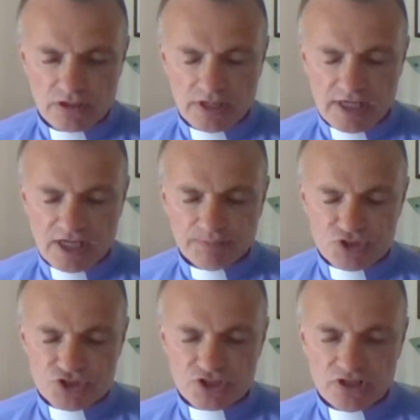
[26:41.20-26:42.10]
Help
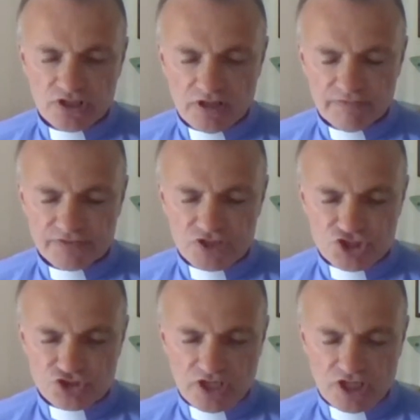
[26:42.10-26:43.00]
us to love the
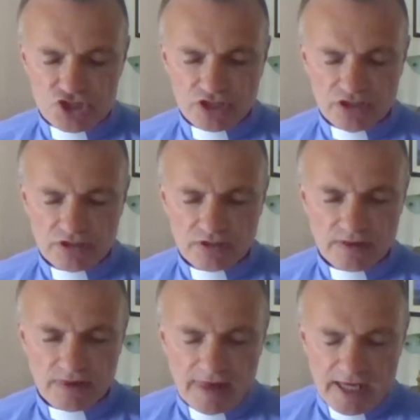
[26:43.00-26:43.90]
stranger.
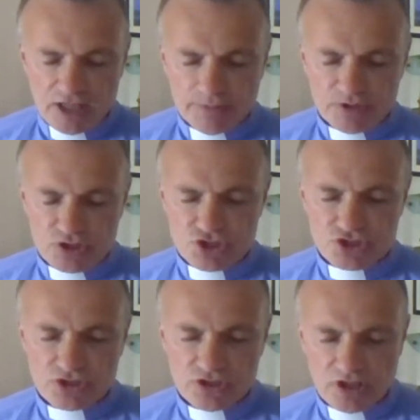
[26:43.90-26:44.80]
Help us
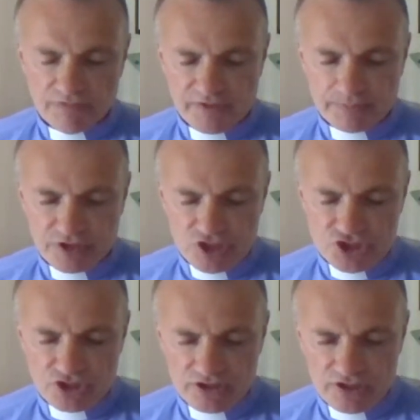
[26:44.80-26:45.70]
to love the
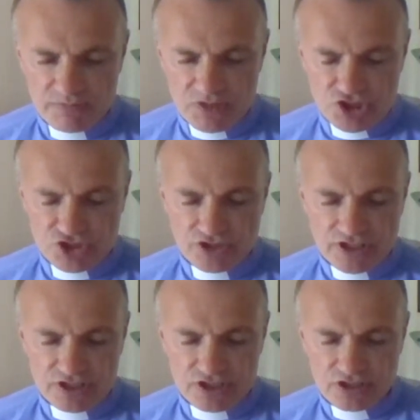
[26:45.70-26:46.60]
prisoner and the
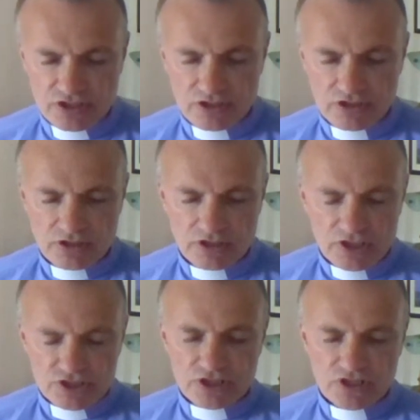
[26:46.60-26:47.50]
mistreated.
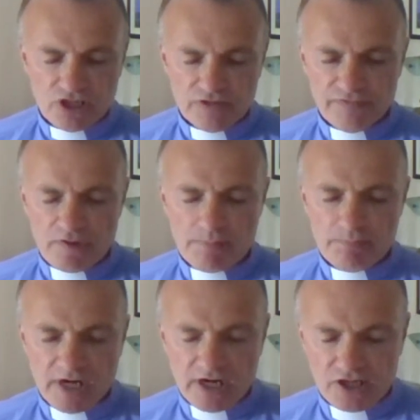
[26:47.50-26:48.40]
To love
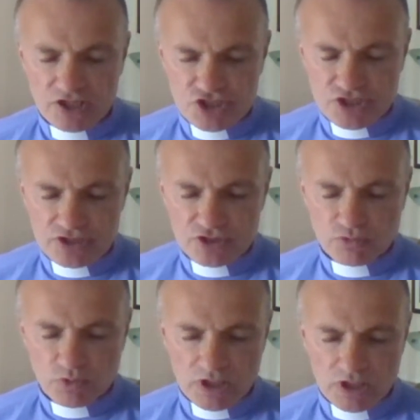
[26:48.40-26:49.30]
marriage and to
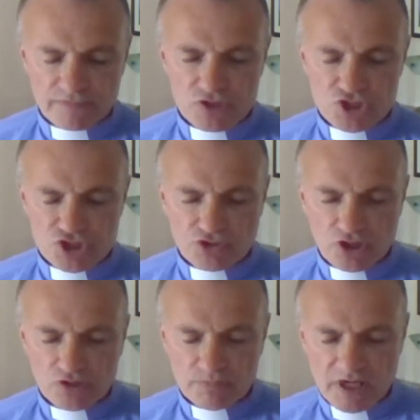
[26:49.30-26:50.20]
work for
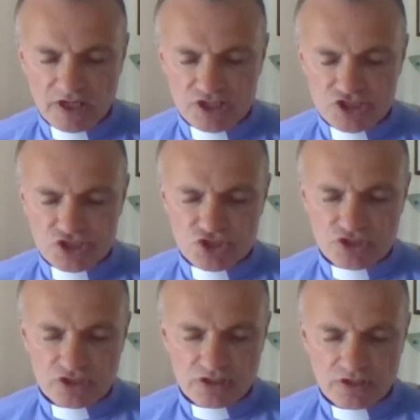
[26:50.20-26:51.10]
strong marriages.
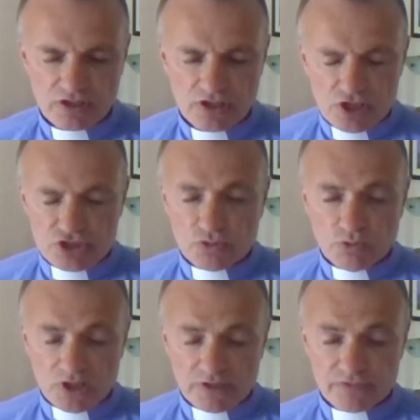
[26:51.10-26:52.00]
To
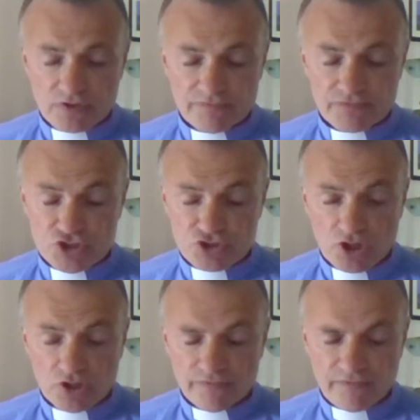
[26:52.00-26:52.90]
work for
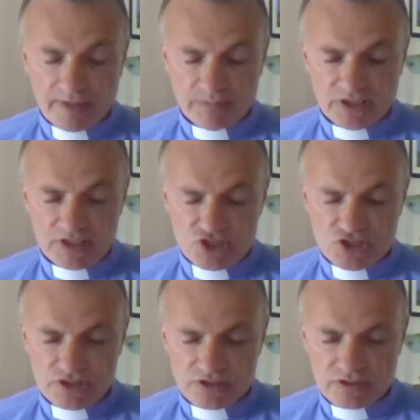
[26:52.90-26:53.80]
strong families.